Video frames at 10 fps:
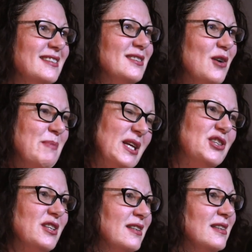Do I
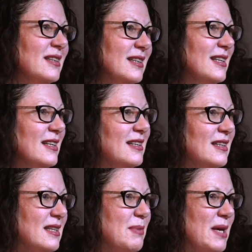mention
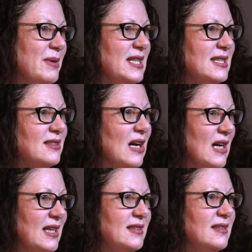the baby that's died?
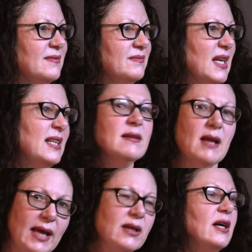
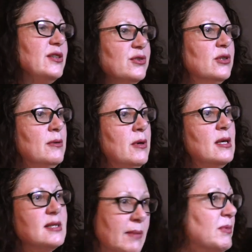Yeah, and I
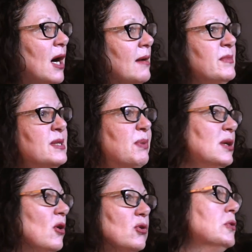do sometimes,
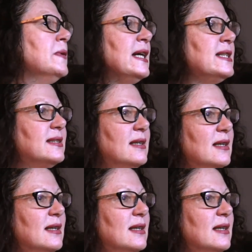but not always.